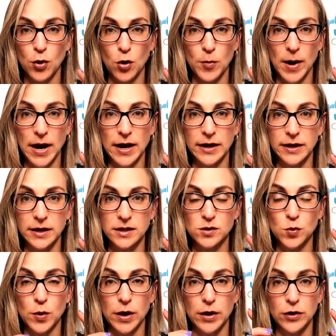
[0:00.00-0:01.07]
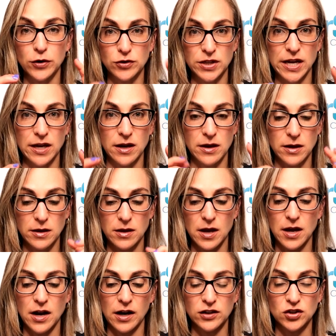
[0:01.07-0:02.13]
probiotics where you're
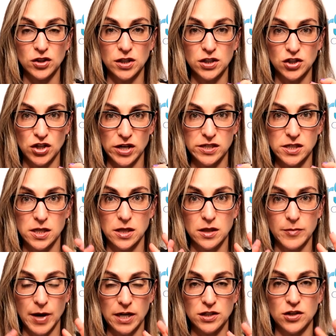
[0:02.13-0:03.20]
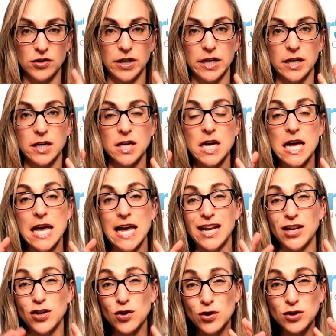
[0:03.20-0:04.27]
taking, actually ingesting the bacteria.
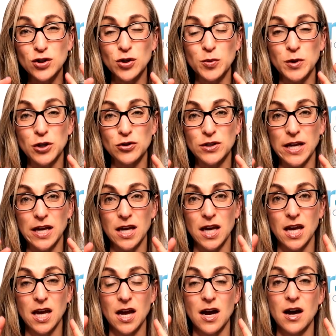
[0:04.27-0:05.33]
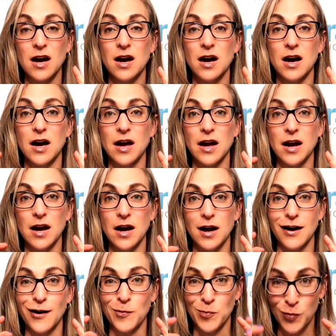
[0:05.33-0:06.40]
And usually when you're taking
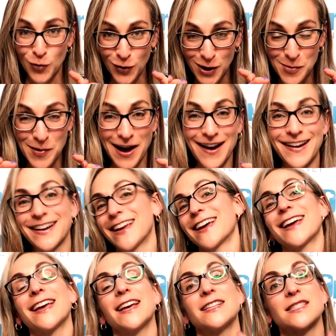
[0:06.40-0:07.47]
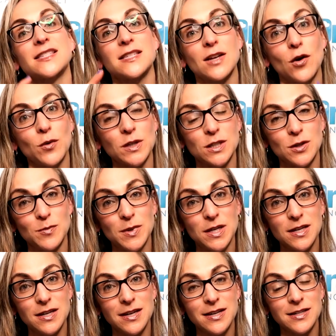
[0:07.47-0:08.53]
a prebiotic, it's going to
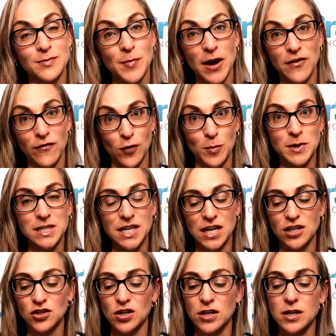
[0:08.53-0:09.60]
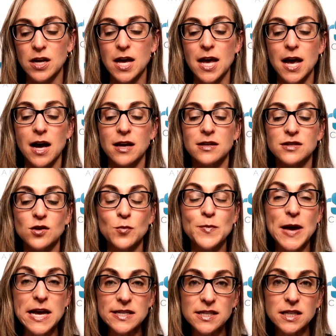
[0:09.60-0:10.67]
be, it's by fermentation. So
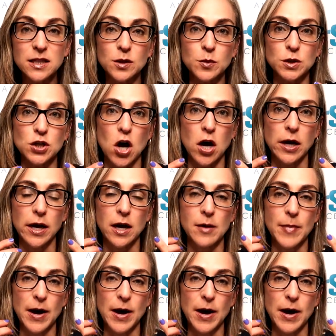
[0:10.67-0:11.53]
basically we're talking